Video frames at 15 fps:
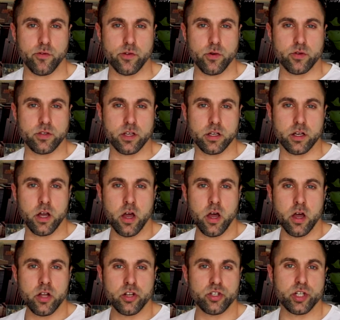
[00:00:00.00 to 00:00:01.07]
for you to
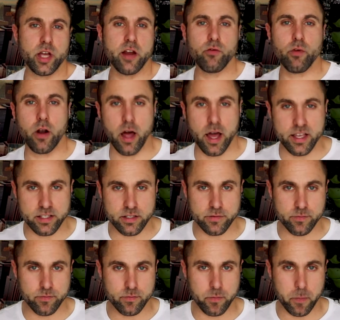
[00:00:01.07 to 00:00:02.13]
generalize,
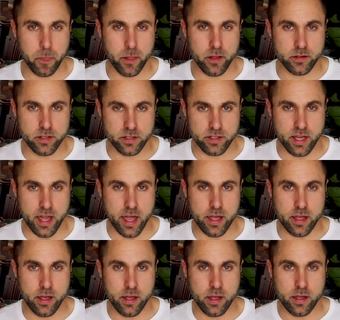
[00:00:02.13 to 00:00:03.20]
to
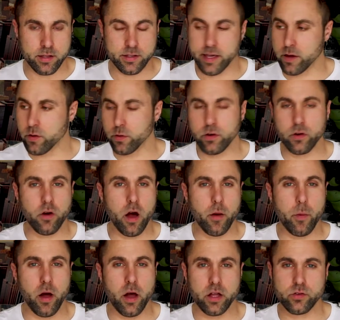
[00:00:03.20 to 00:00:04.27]
say, take all your
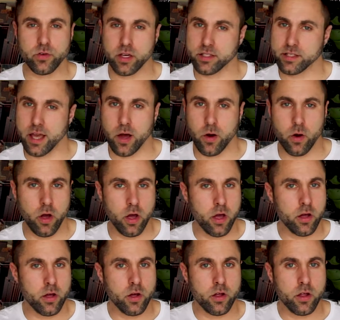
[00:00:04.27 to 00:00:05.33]
carbohydrates out,
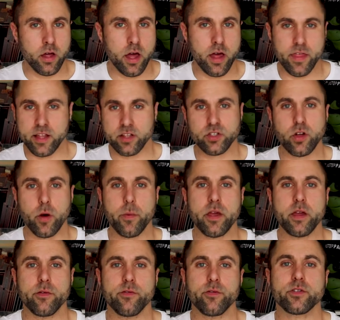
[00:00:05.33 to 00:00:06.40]
and then stop
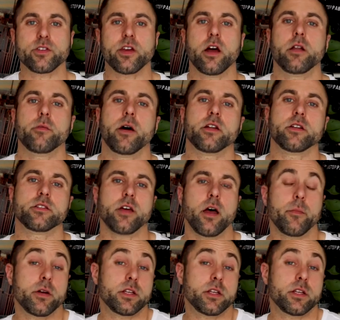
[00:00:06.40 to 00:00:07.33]
eating for a certain amount of time?